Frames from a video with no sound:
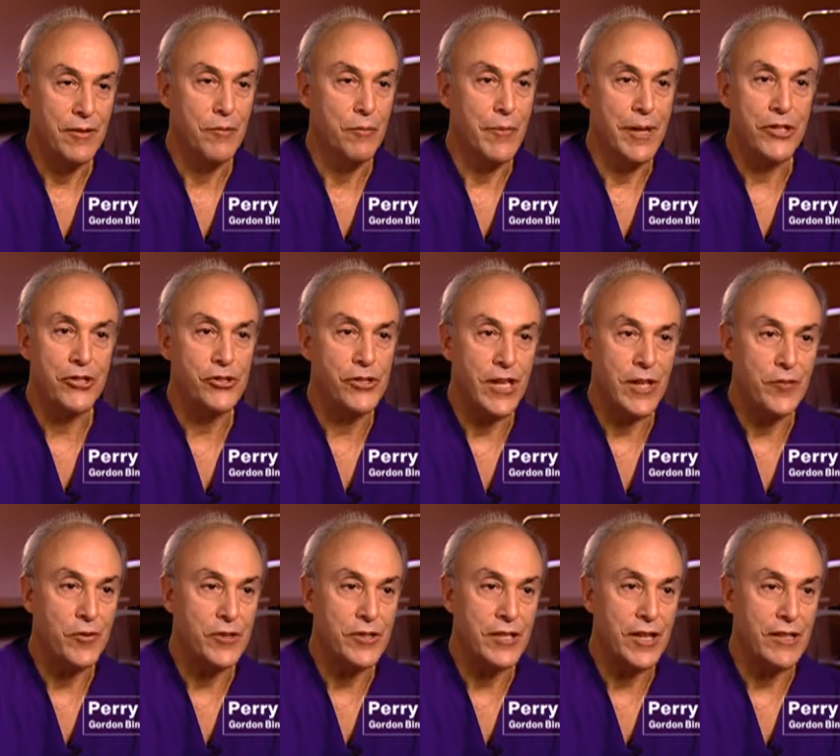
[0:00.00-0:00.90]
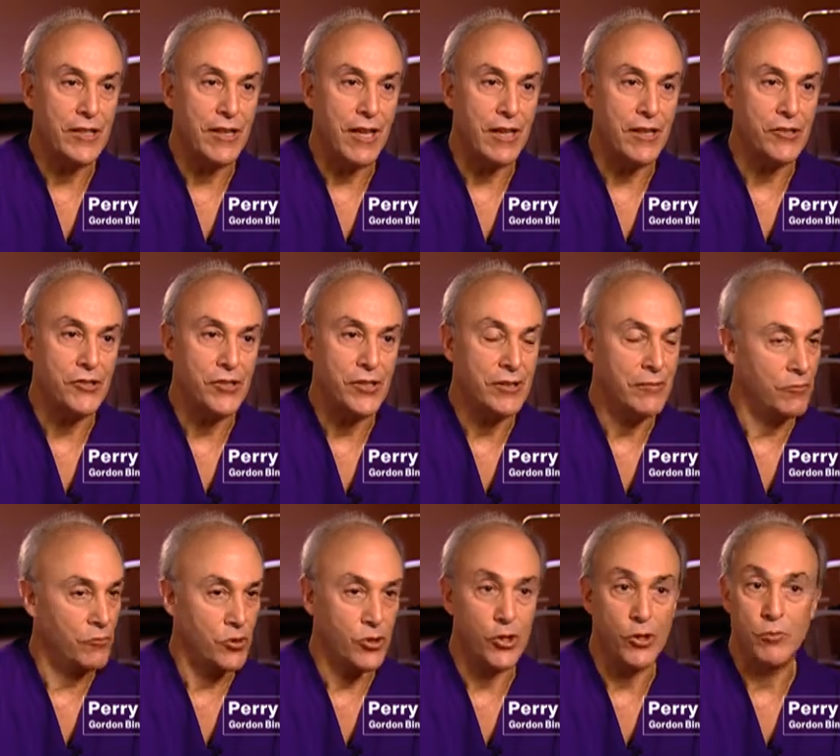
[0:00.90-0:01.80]
much safer technology
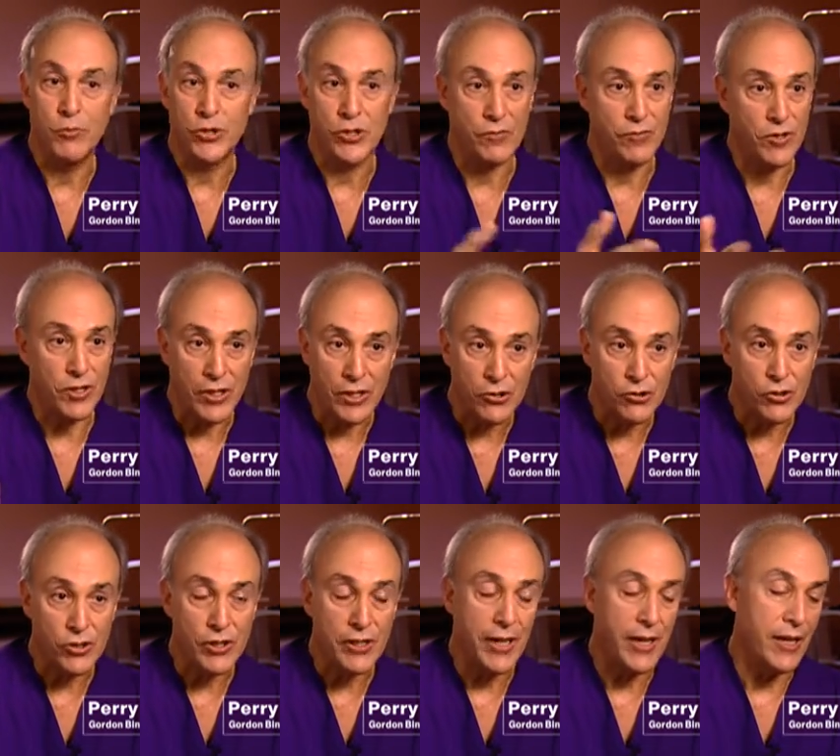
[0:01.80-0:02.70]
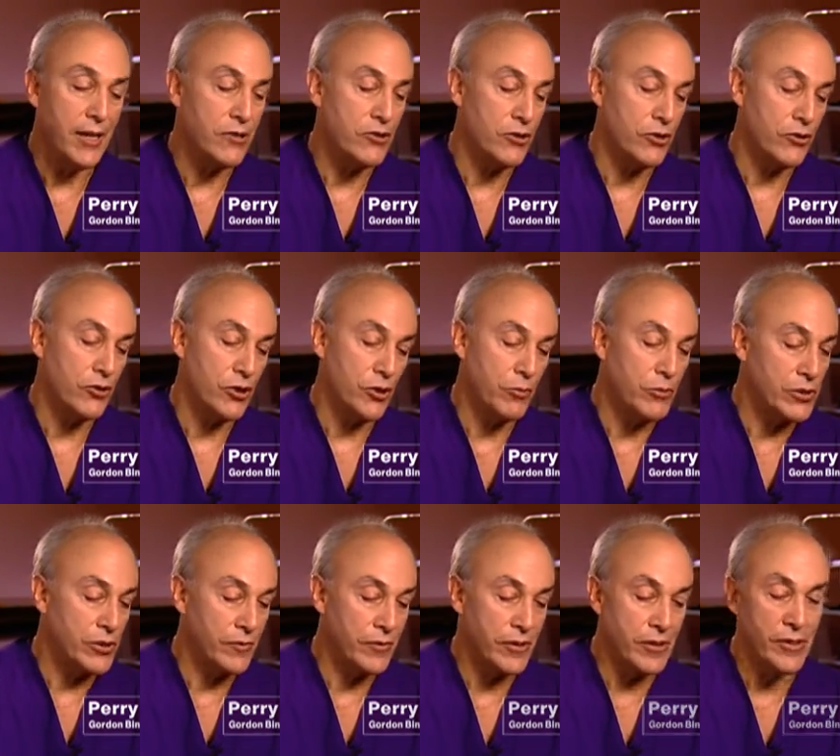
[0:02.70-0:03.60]
in terms of the IntraLase, in
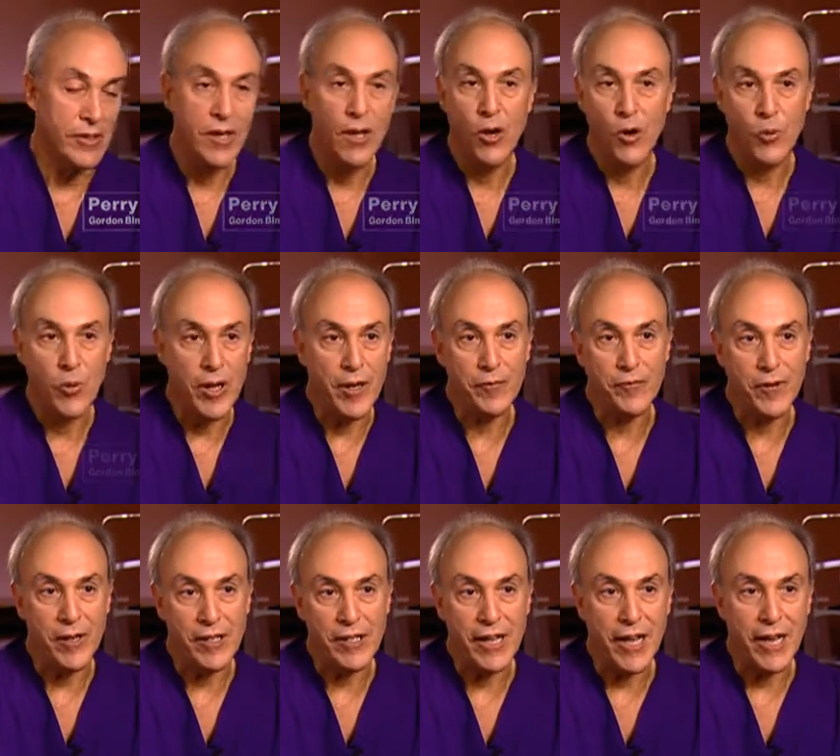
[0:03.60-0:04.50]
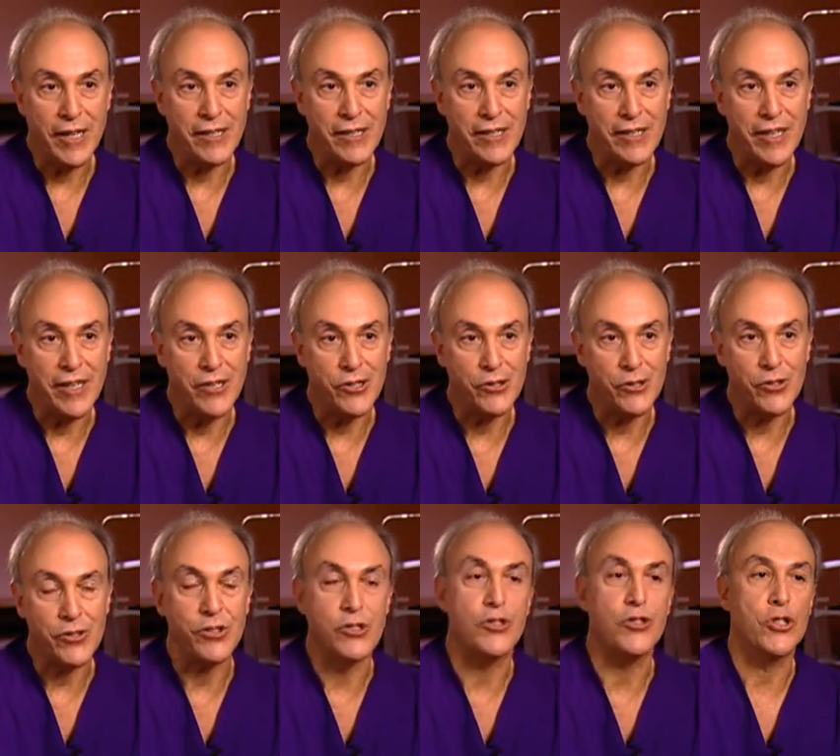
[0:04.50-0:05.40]
terms of the wavefront guided
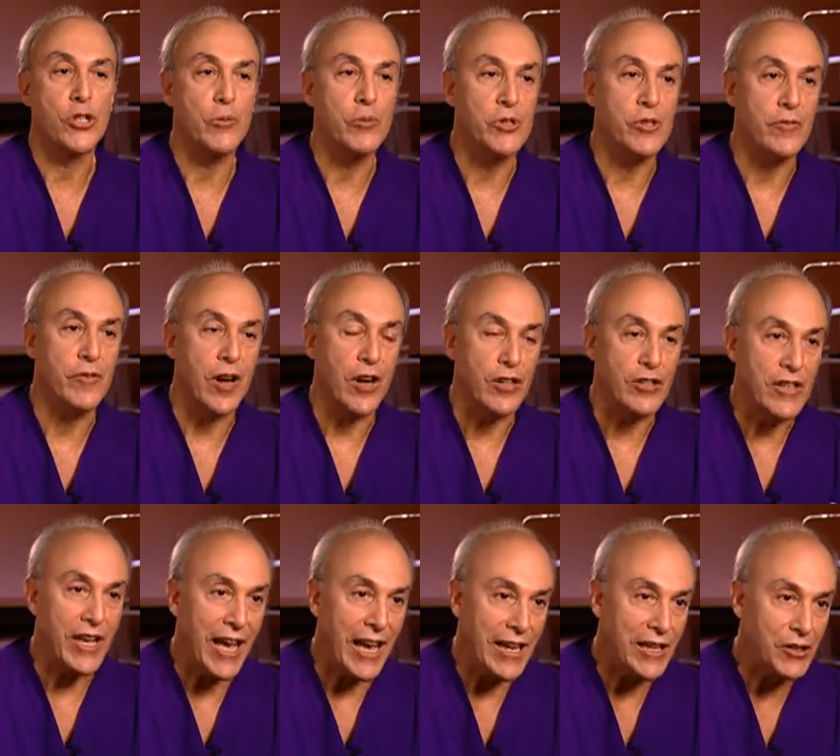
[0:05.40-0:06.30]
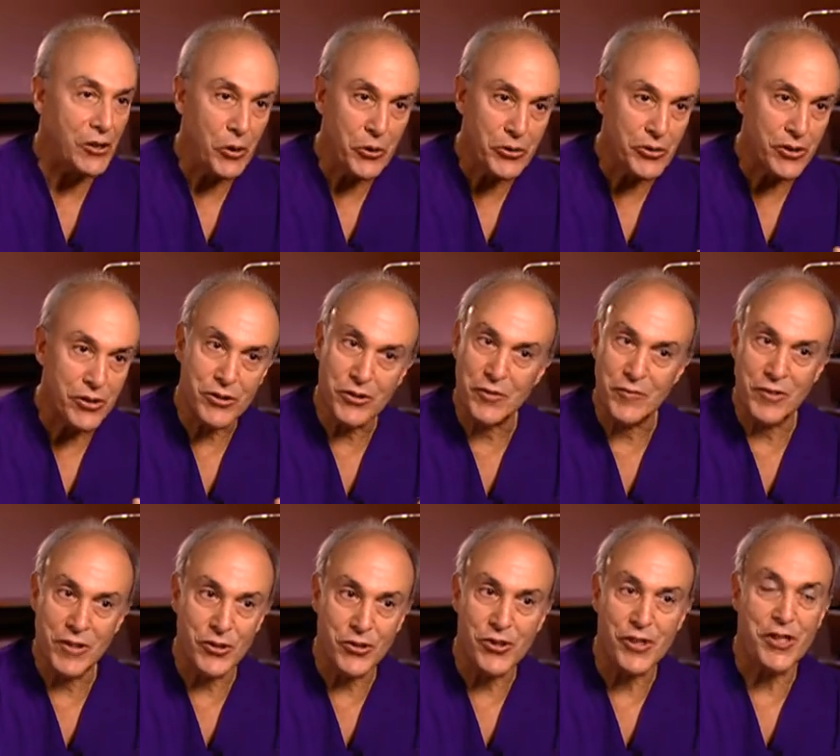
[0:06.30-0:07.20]
lasers, in terms of our diagnosis of
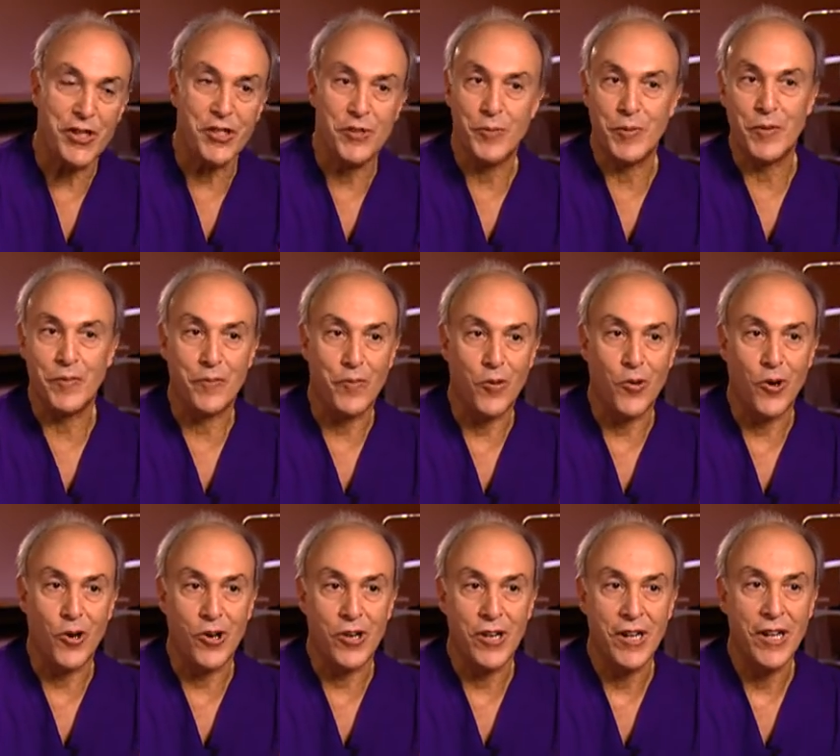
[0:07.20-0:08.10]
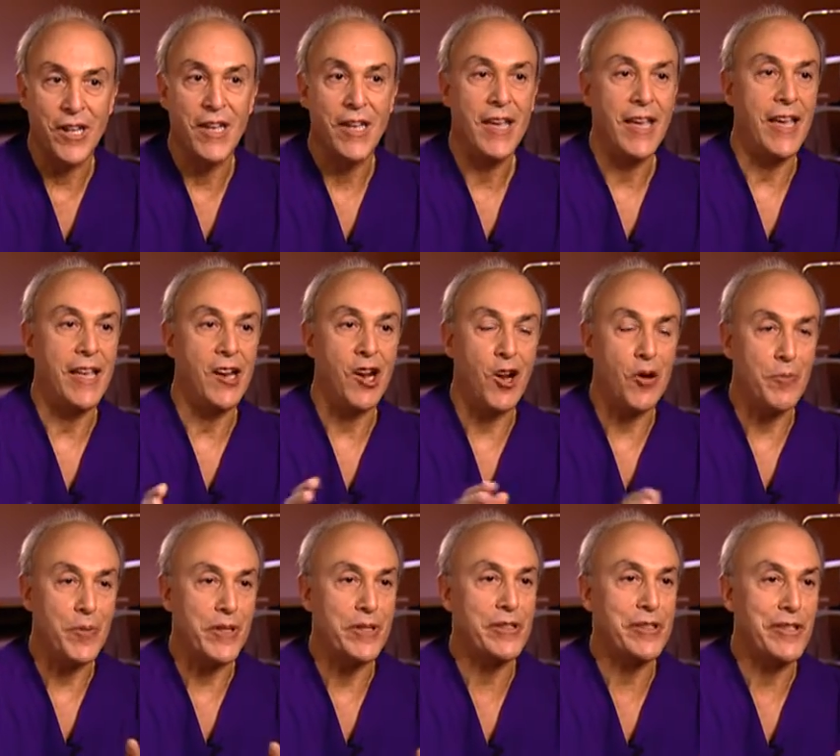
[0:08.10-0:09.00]
disease before and our
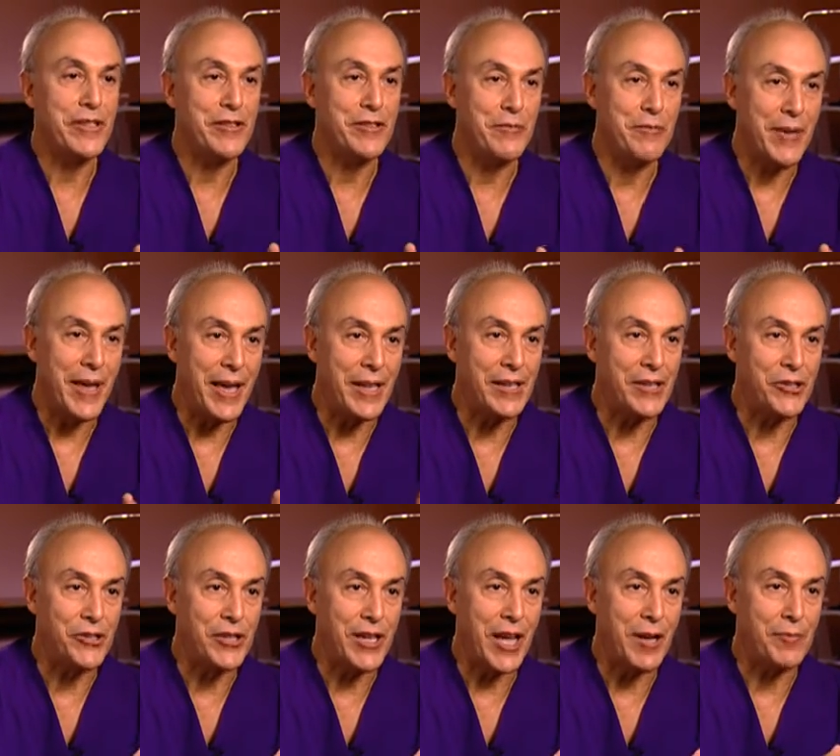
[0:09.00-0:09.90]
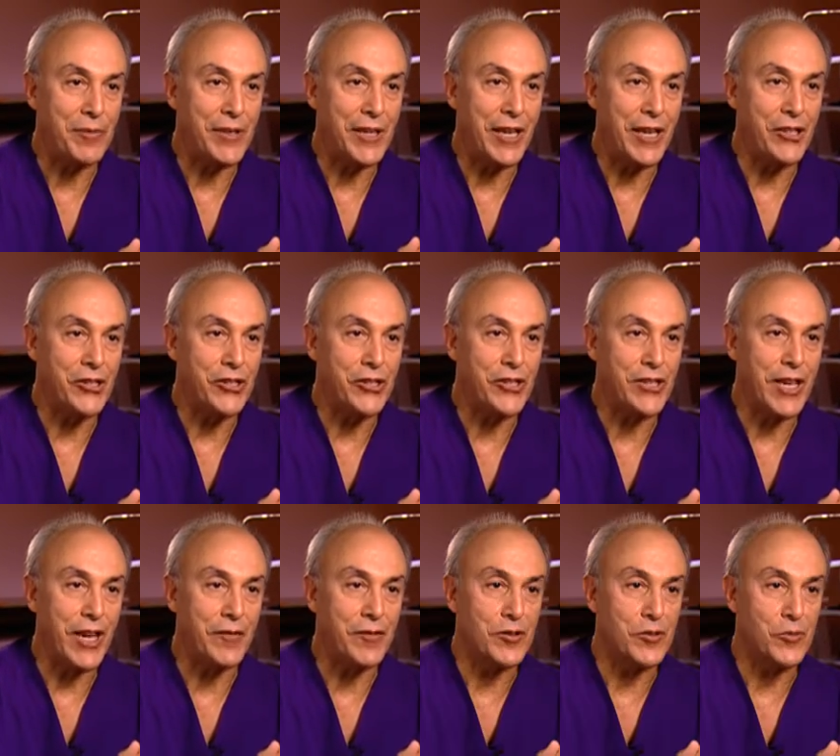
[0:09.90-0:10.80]
ability to manage complications
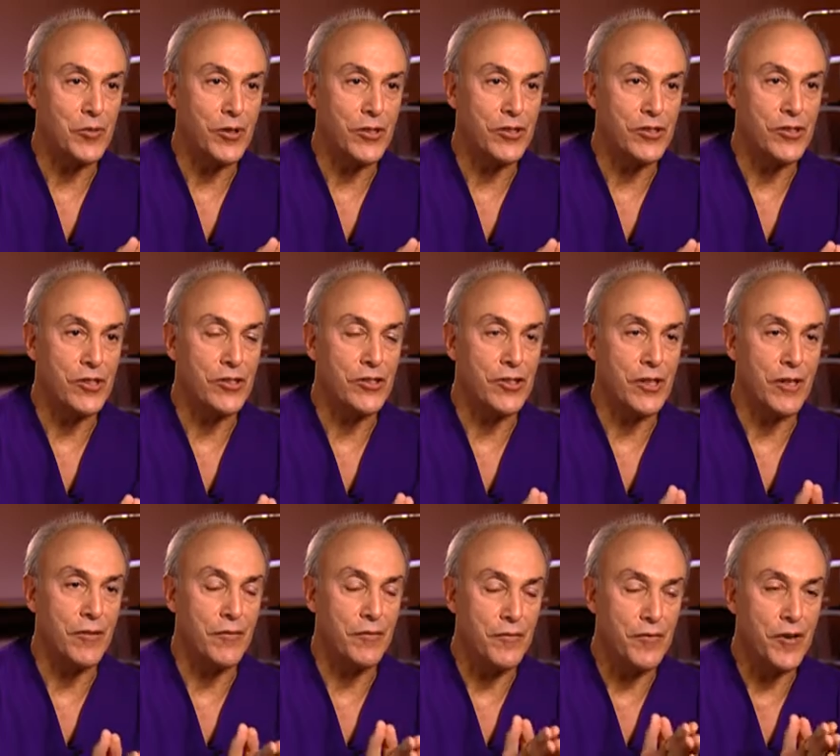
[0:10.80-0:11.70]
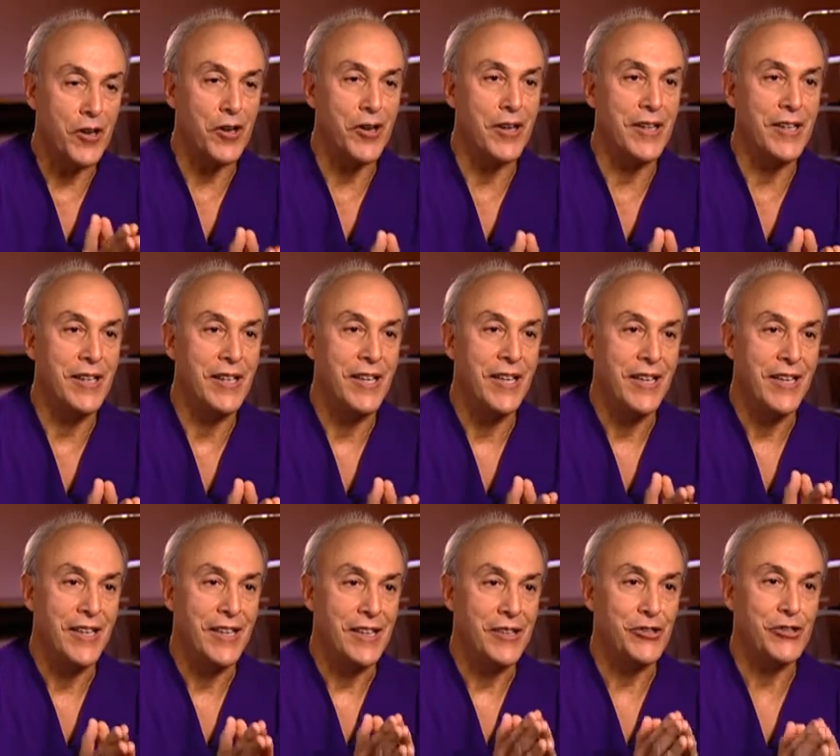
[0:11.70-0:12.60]
afterwards. It's a very
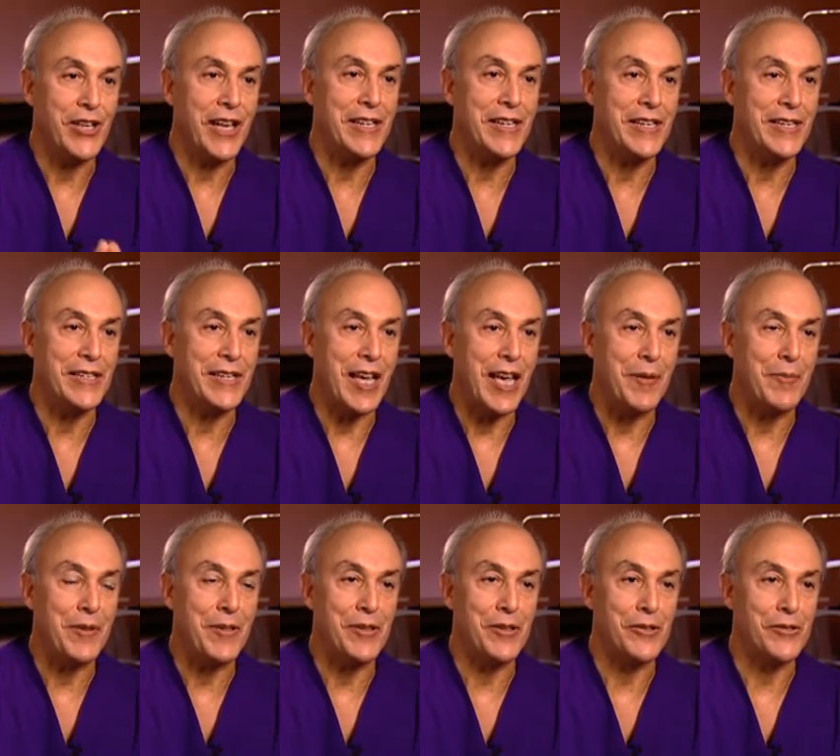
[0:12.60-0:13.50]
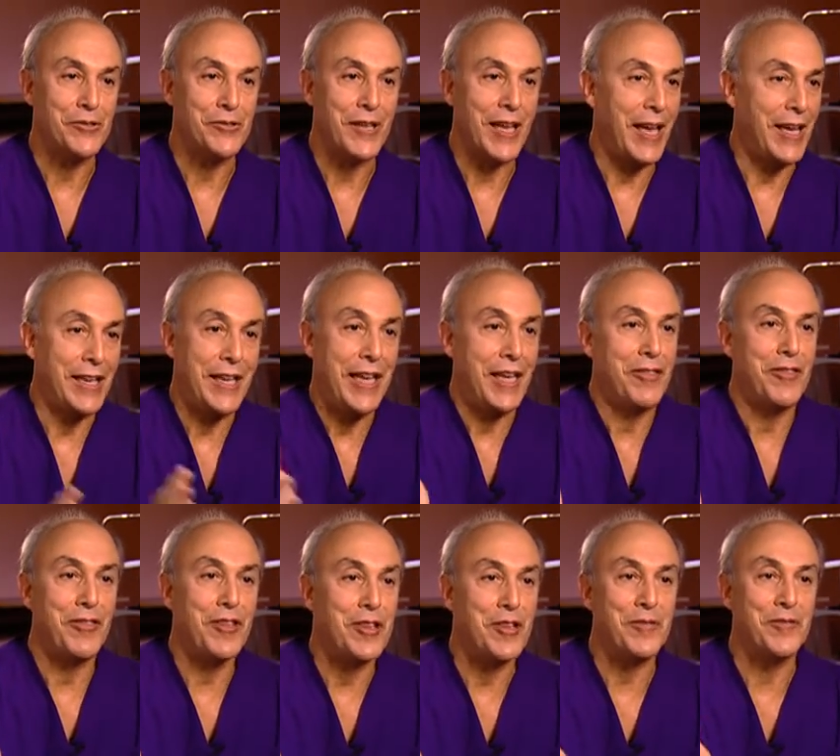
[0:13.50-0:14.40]
exciting time, and I can't
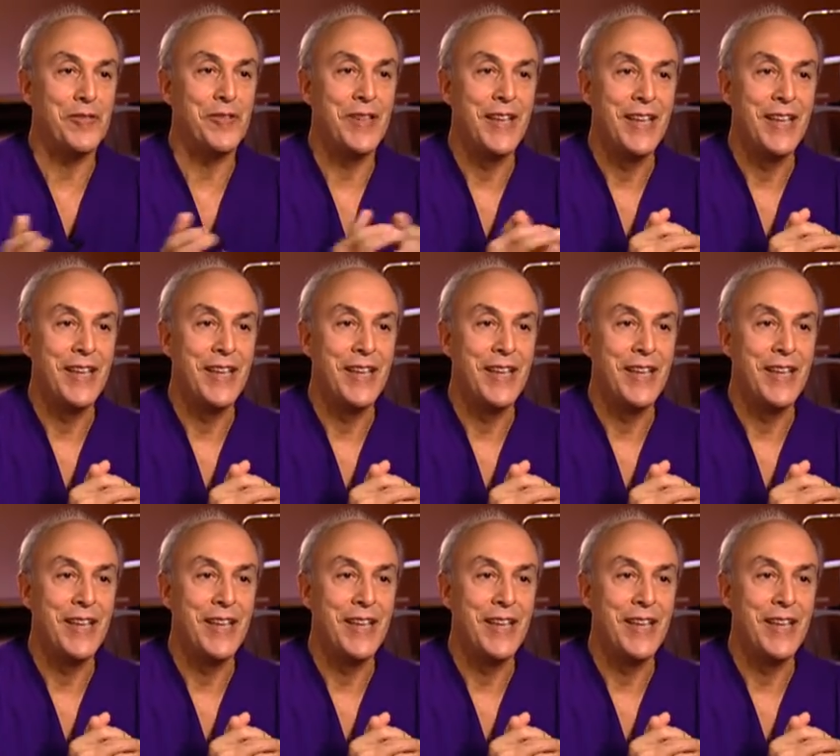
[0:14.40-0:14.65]
think of